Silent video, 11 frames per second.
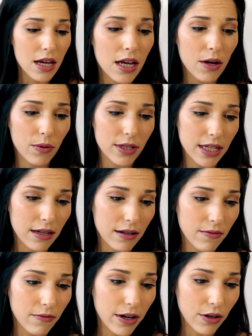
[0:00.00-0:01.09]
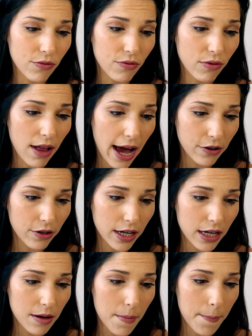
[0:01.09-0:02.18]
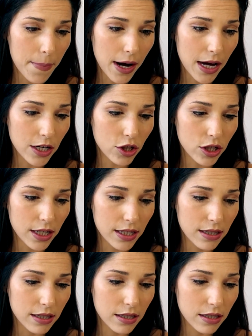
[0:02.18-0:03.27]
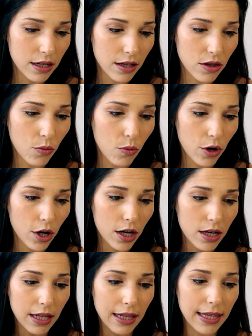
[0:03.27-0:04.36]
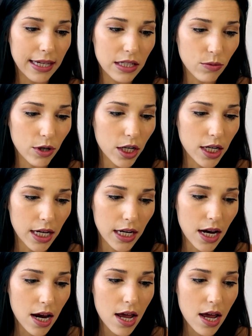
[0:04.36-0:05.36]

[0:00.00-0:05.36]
It wasn't very flattering, but just the work and the lace work and